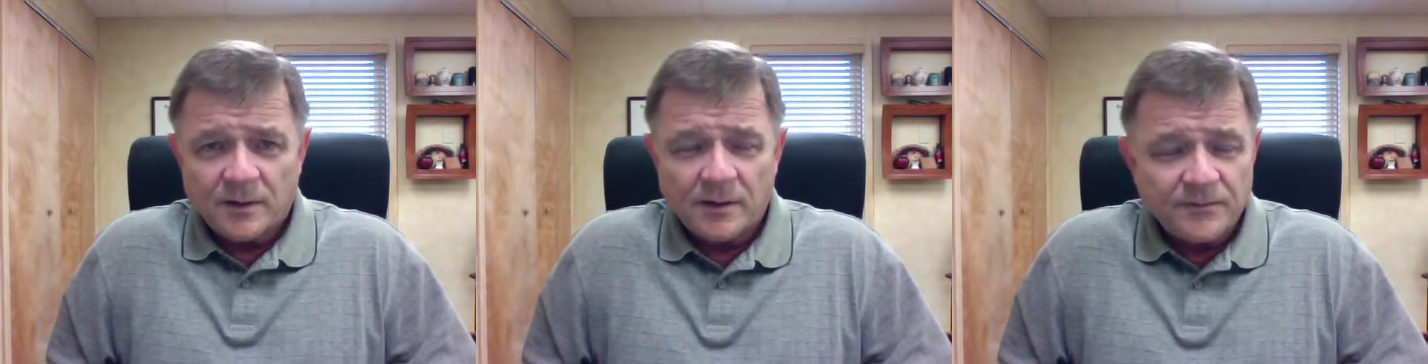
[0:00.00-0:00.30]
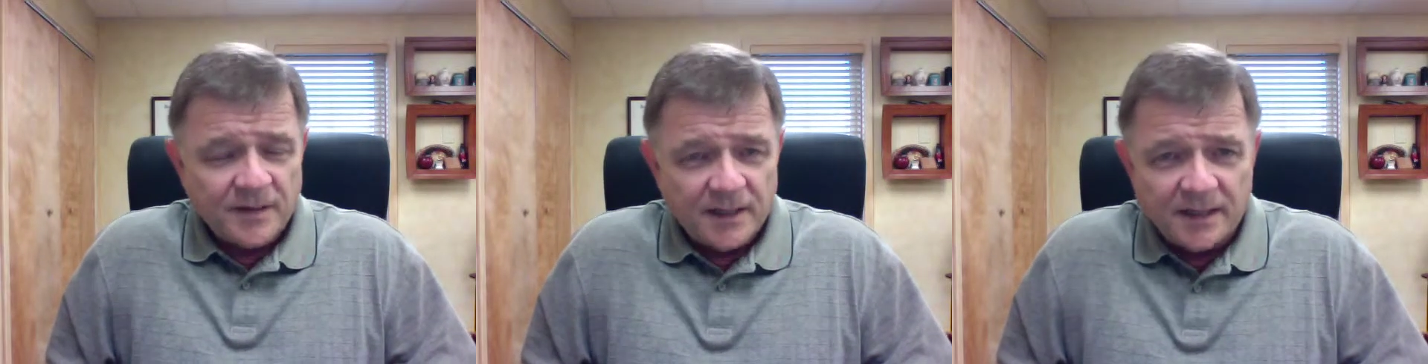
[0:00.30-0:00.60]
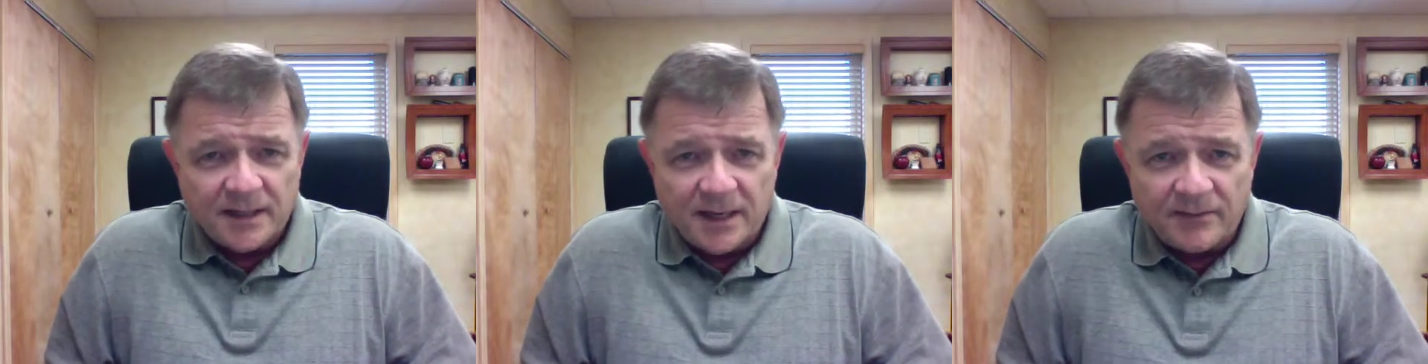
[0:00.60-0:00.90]
of
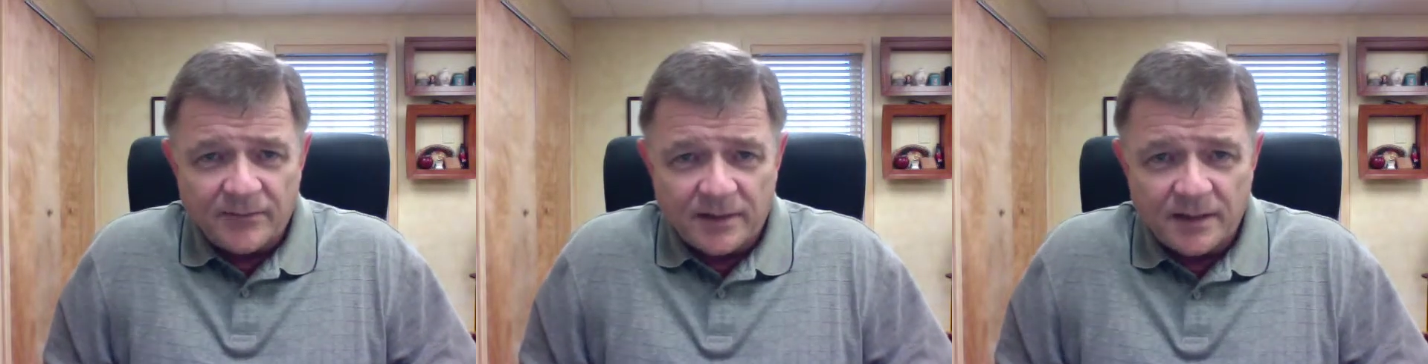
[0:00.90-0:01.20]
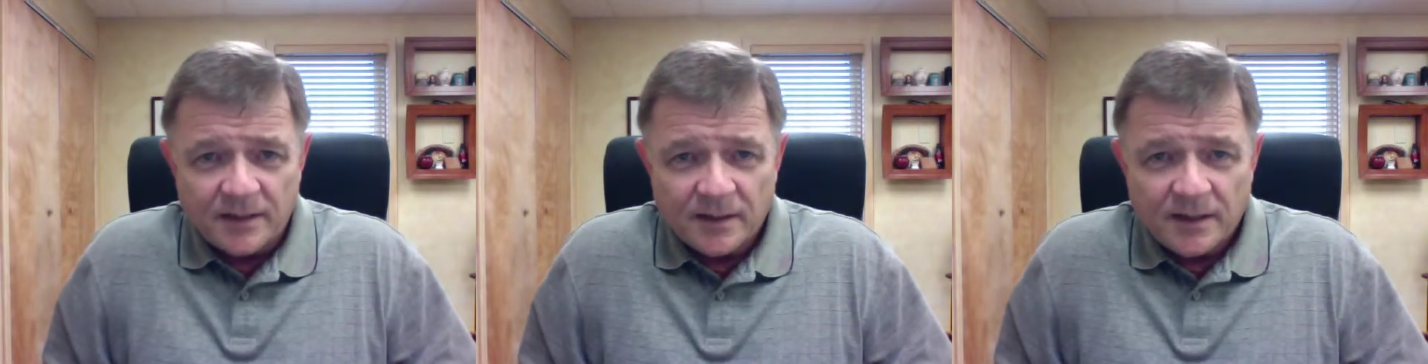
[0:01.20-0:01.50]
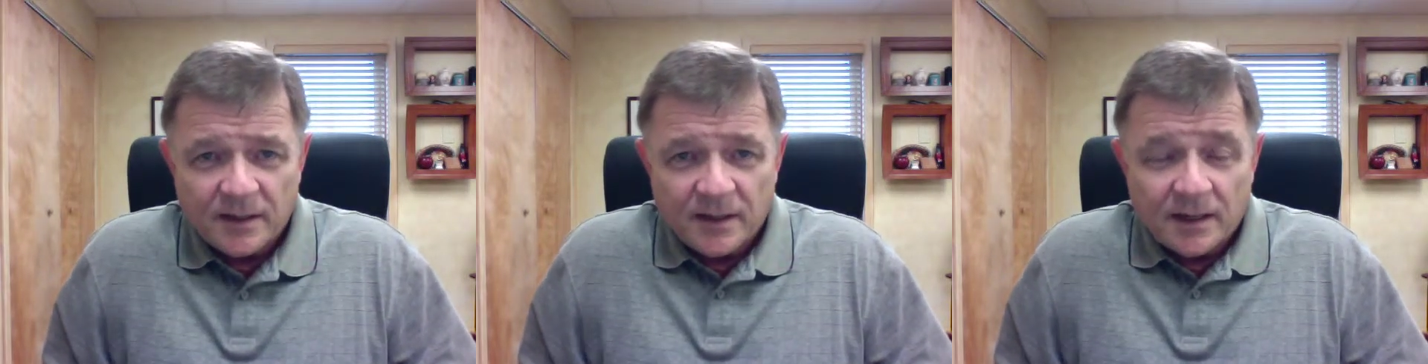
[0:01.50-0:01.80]
King David.
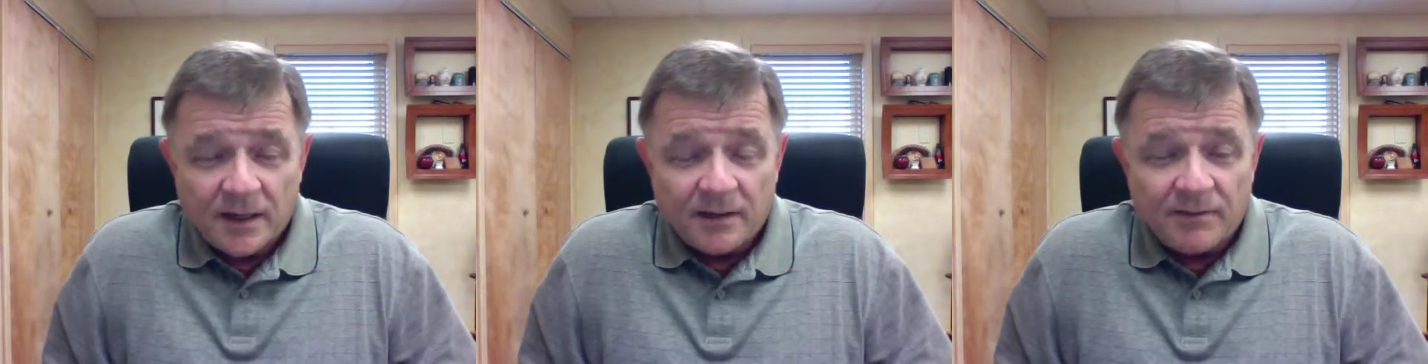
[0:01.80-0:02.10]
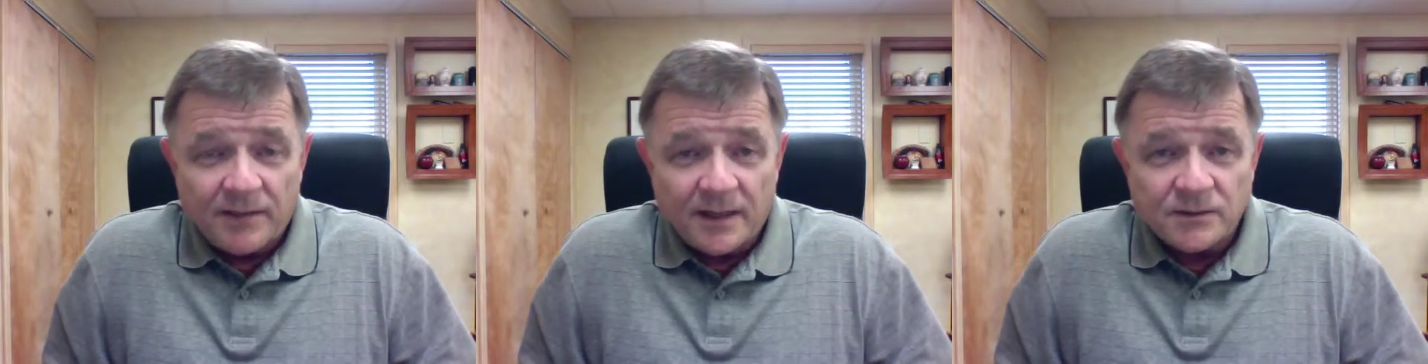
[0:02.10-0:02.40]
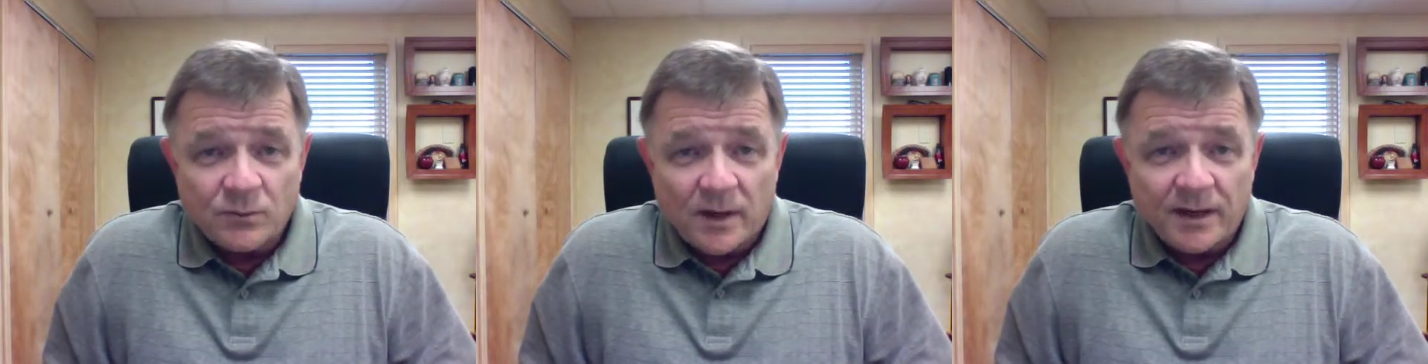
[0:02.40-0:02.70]
And
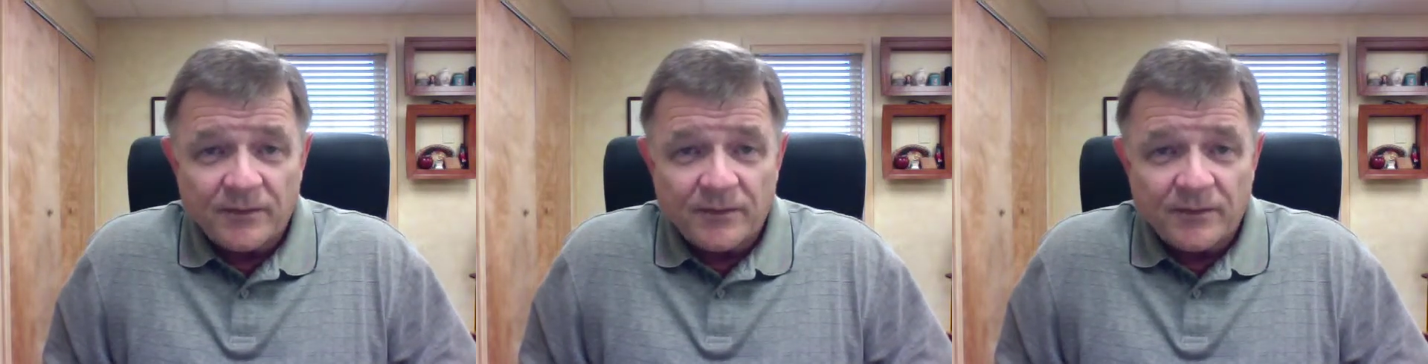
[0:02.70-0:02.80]
that's why